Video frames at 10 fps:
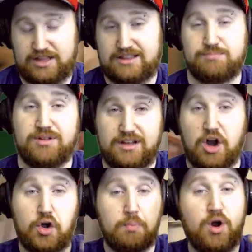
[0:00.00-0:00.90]
The,
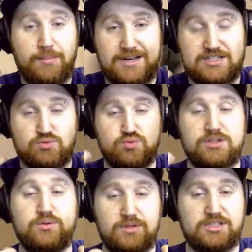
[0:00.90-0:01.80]
our apartment is
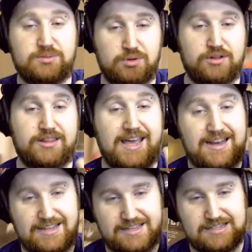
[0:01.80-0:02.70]
really, really small.
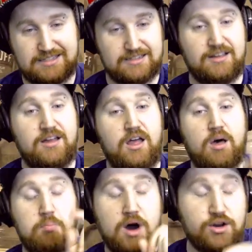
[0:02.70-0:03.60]
That is a
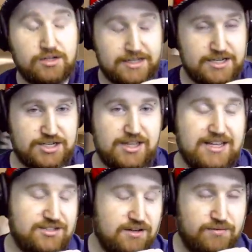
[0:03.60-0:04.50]
bottle collection. That
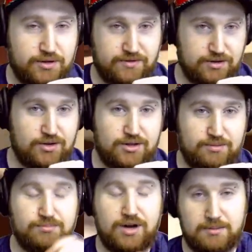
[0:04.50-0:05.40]
is not full of alcohol,
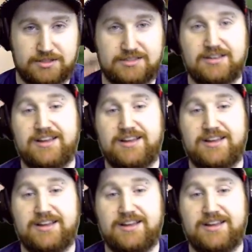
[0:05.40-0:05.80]
promise.